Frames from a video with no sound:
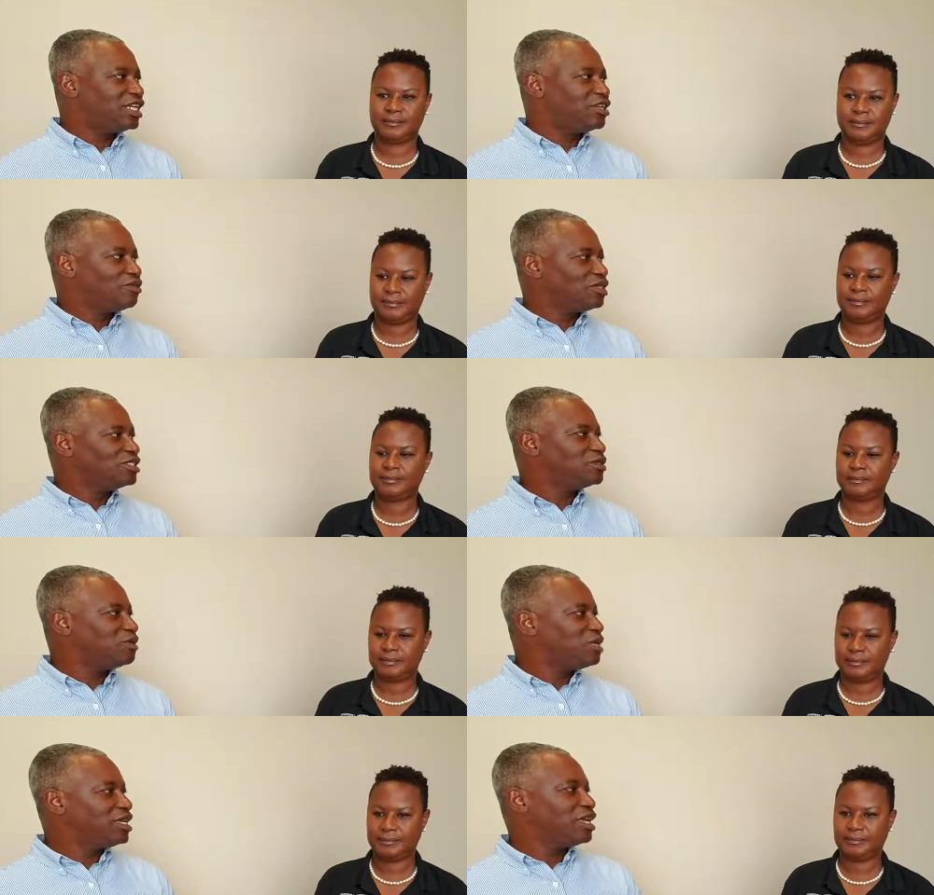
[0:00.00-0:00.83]
Speaker 1: generally
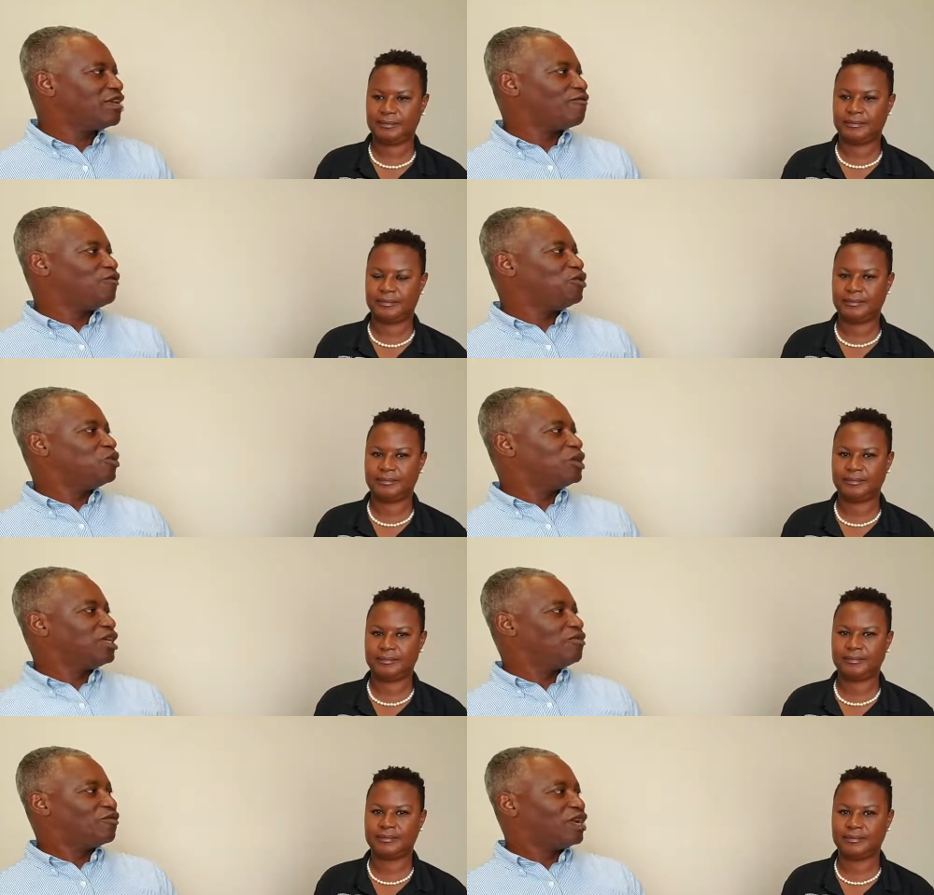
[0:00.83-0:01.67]
speaking, if you
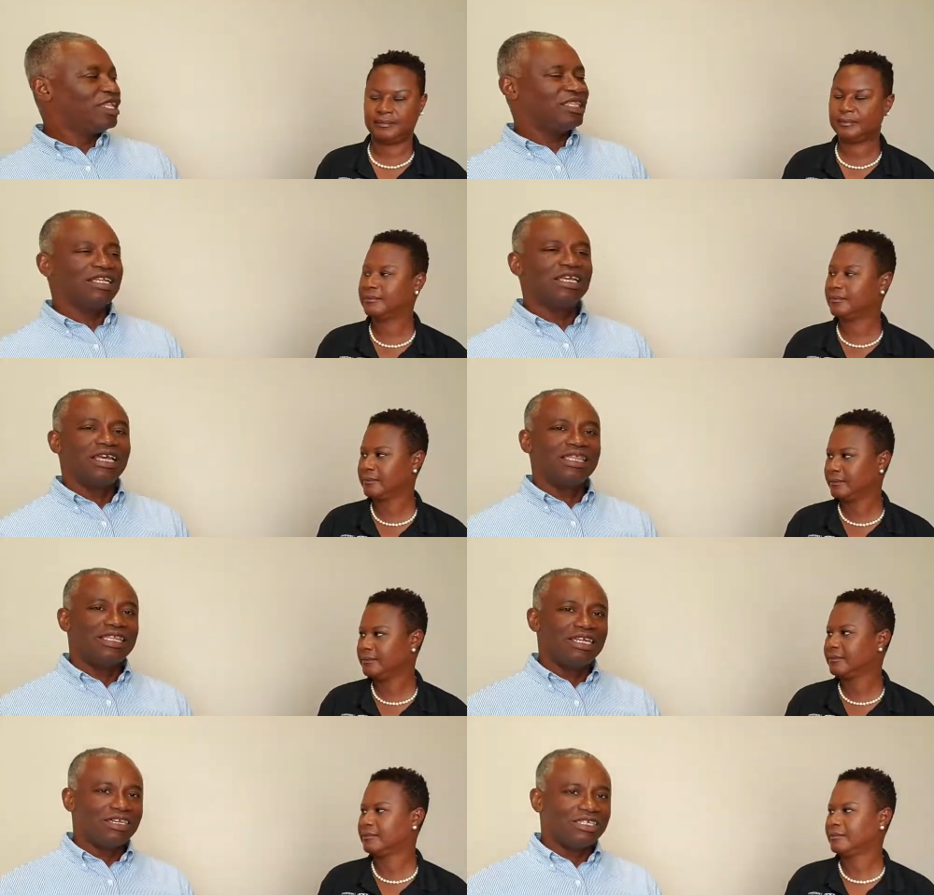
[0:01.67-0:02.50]
can rent,
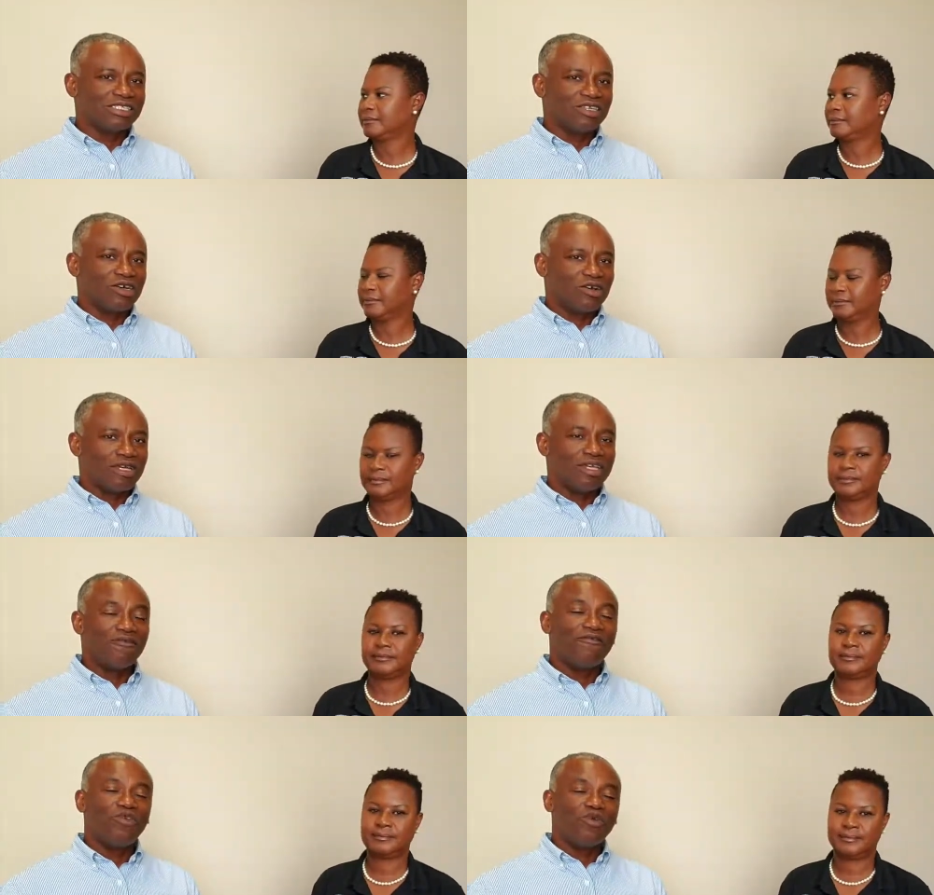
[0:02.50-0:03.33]
there is a,
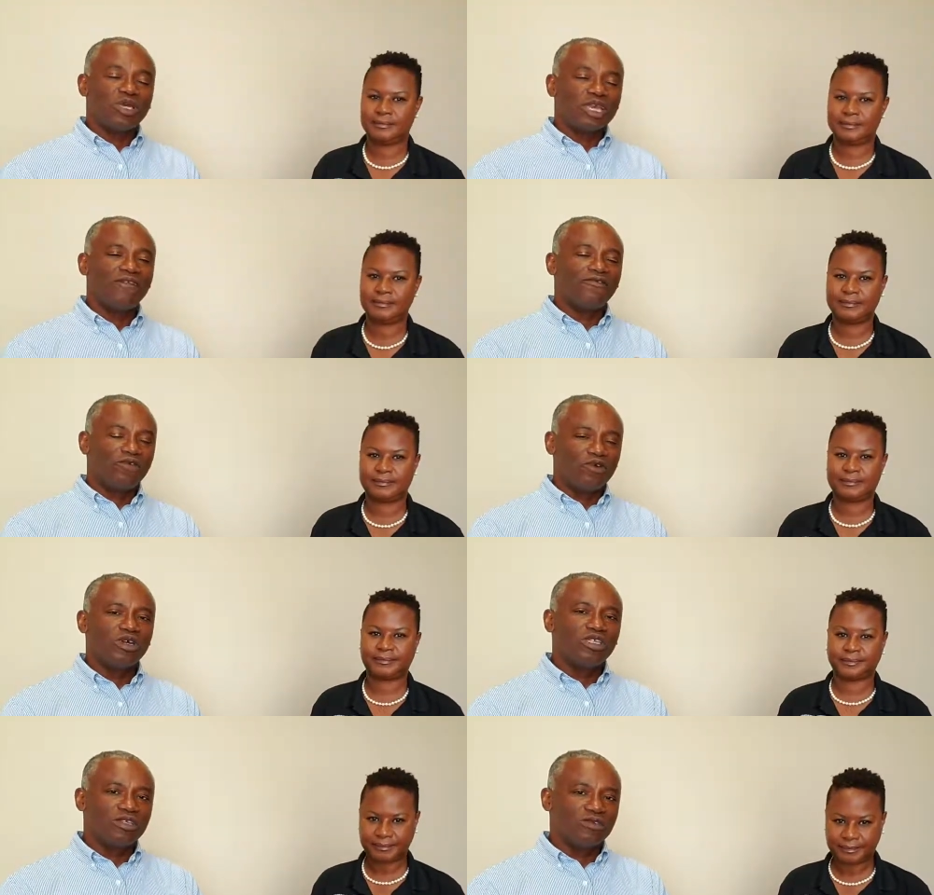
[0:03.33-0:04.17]
if you can
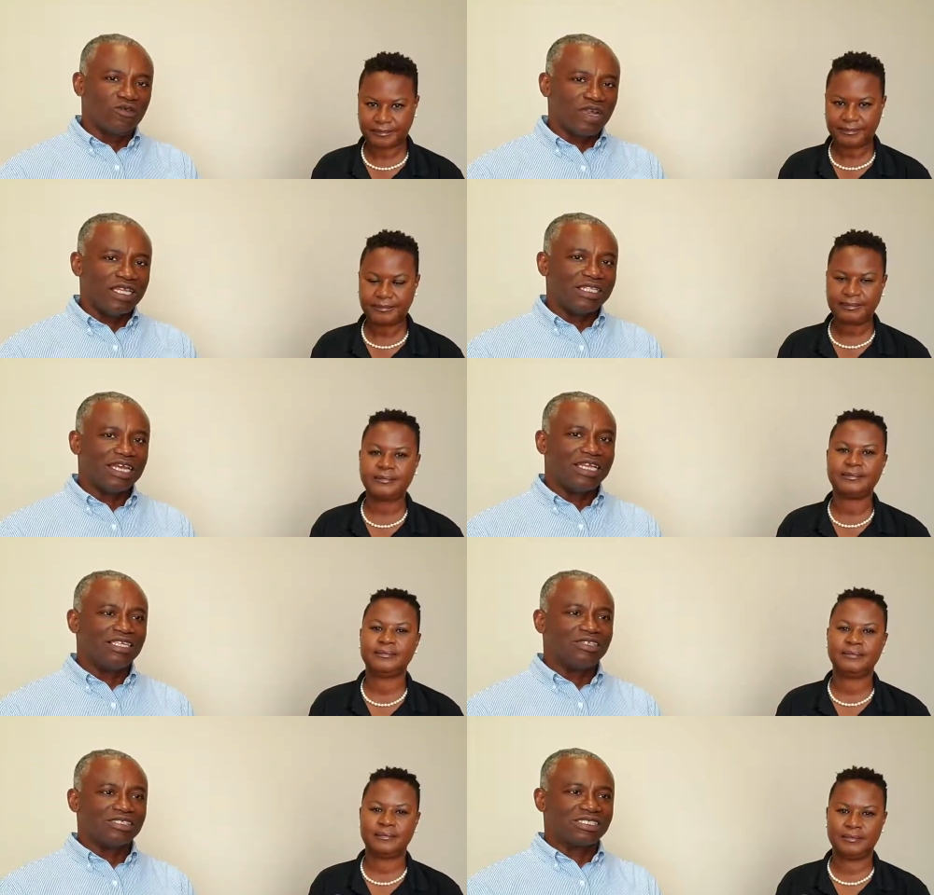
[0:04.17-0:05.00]
afford the rent and
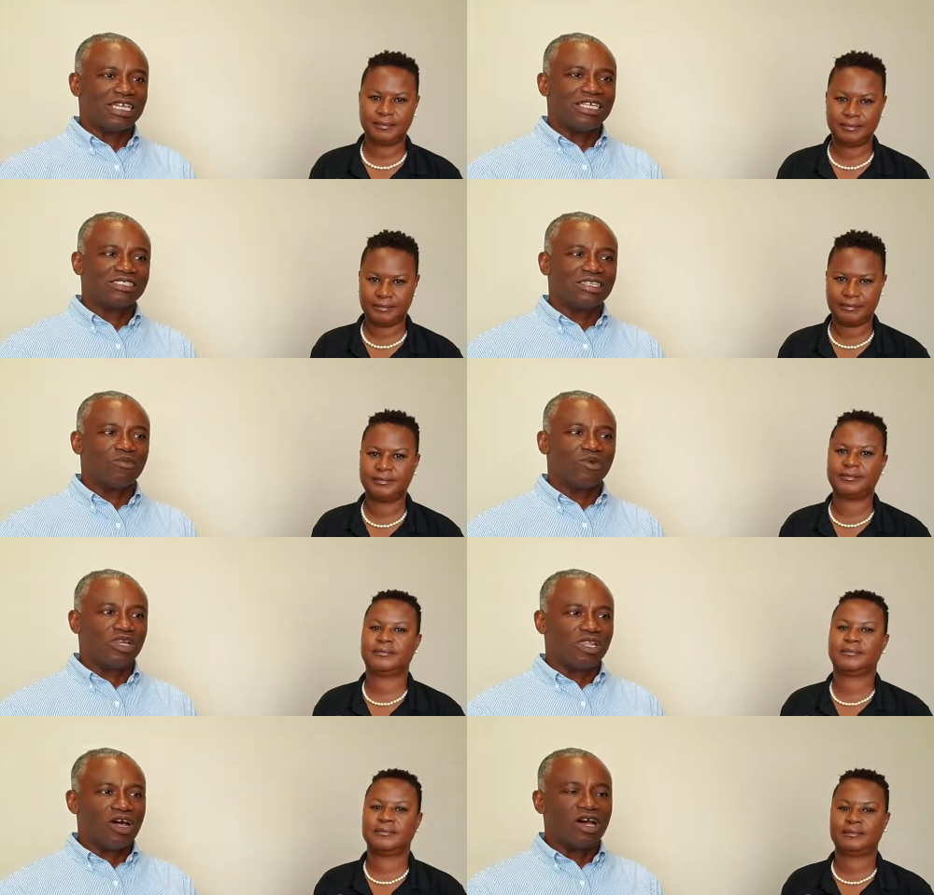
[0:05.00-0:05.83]
you're staying somewhere
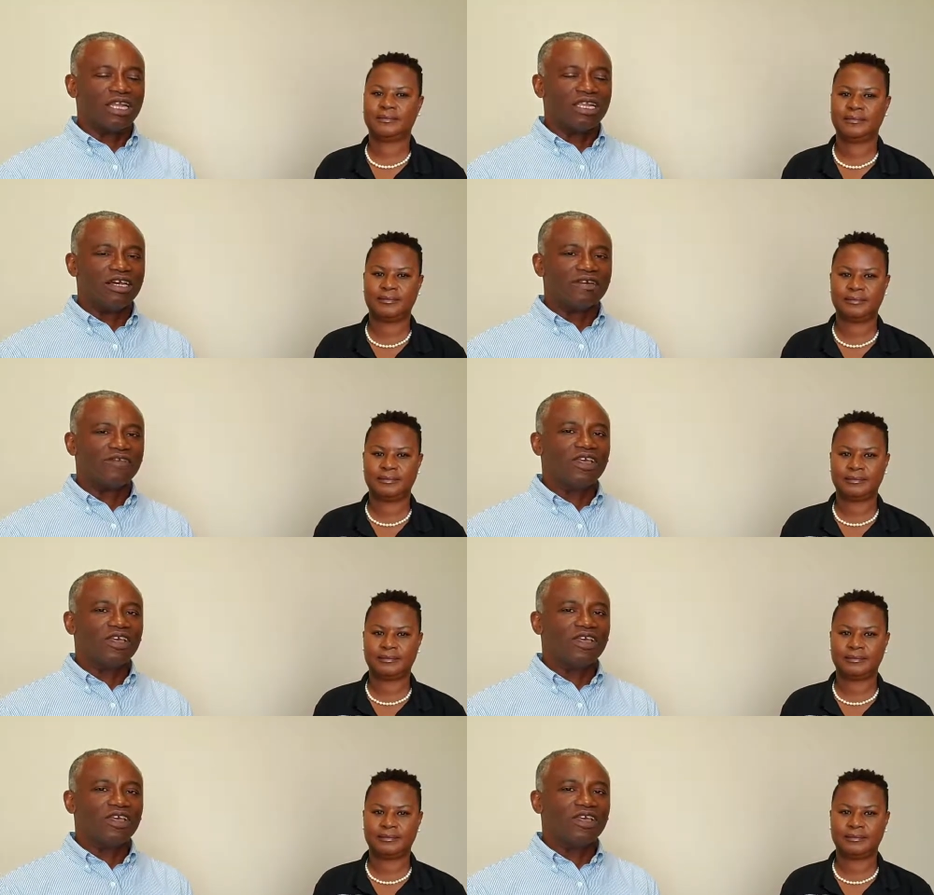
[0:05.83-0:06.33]
long enough,